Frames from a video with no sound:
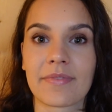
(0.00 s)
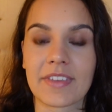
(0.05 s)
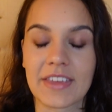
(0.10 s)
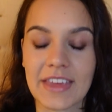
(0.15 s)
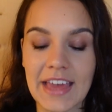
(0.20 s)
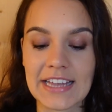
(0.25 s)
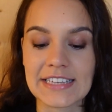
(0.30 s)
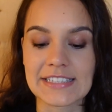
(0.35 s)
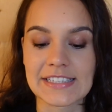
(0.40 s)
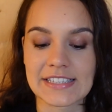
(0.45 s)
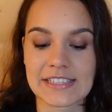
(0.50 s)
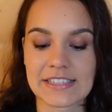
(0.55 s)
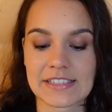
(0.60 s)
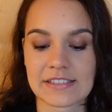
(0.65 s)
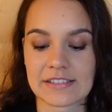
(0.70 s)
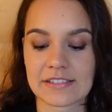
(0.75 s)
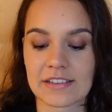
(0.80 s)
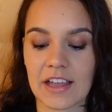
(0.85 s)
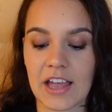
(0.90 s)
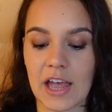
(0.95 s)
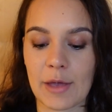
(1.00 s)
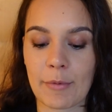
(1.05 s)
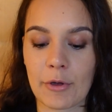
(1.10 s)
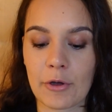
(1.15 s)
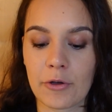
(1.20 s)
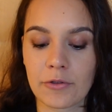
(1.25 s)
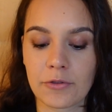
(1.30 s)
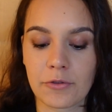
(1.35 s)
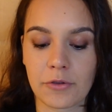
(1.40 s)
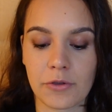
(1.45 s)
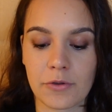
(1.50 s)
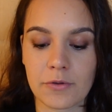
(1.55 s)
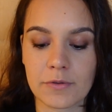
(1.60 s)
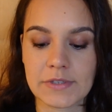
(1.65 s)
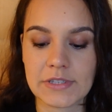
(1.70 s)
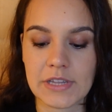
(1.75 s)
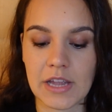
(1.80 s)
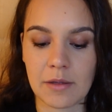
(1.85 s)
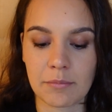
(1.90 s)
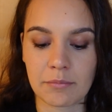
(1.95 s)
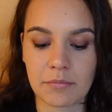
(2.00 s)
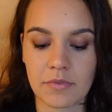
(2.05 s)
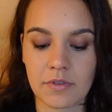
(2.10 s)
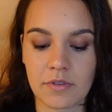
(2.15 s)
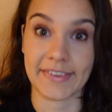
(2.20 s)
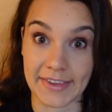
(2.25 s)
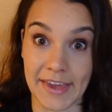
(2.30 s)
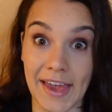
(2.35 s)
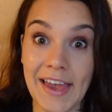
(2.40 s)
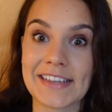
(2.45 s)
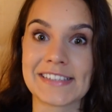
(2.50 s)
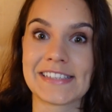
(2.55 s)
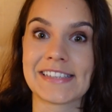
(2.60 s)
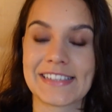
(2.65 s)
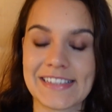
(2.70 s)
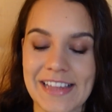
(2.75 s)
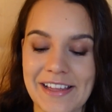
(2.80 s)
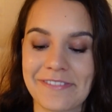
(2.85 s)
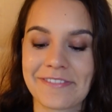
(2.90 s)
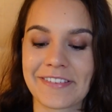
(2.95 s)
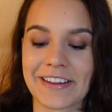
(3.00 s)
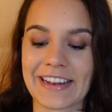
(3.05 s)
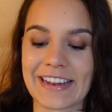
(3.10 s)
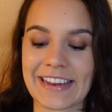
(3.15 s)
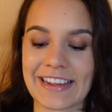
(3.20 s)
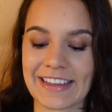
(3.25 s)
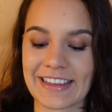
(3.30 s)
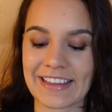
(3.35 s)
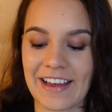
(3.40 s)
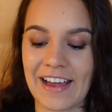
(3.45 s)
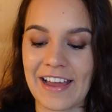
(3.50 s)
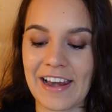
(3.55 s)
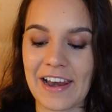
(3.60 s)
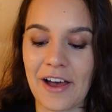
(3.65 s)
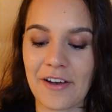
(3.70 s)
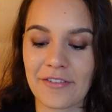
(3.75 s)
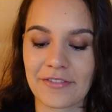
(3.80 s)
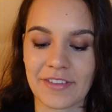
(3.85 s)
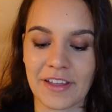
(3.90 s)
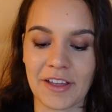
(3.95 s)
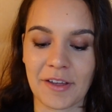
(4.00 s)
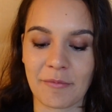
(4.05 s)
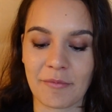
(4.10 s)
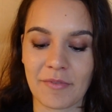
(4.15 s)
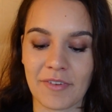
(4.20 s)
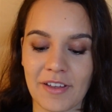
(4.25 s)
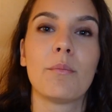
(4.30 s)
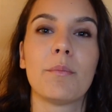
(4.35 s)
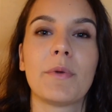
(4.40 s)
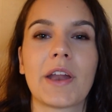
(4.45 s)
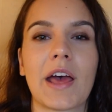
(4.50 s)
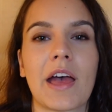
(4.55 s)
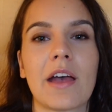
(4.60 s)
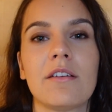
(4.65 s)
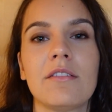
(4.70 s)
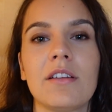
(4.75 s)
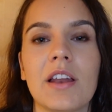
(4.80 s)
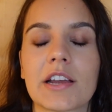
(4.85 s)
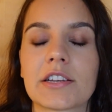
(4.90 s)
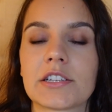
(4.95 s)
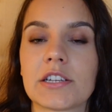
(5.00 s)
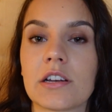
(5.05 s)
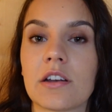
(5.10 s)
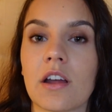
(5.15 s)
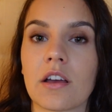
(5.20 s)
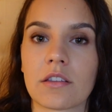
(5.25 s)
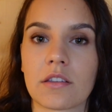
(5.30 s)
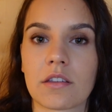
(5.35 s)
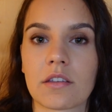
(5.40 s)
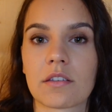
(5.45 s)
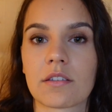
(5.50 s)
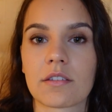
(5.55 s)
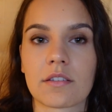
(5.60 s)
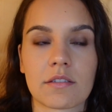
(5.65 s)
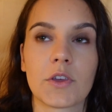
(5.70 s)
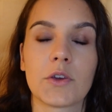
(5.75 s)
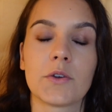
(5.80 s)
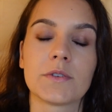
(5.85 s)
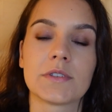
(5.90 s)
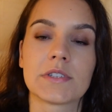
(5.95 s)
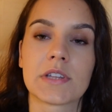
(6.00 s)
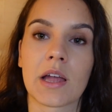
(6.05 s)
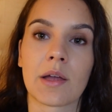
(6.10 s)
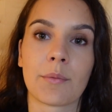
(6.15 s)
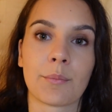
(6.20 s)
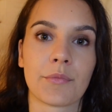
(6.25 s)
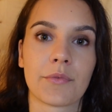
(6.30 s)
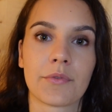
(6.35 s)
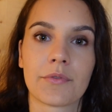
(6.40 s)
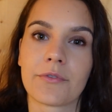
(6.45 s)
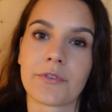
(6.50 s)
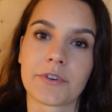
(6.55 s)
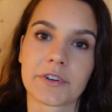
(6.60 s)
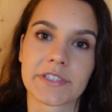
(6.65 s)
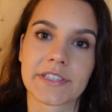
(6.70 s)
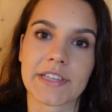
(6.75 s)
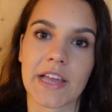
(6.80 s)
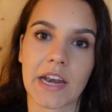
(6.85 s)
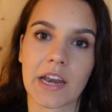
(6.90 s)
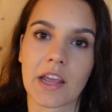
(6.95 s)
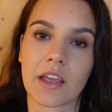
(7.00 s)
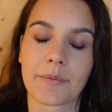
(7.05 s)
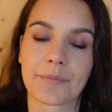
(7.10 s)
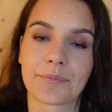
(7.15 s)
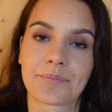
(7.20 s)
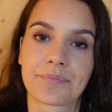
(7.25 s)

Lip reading: Yes. Am I going to use them? Yes, definitely. I love them. But I will actually not use them for studying.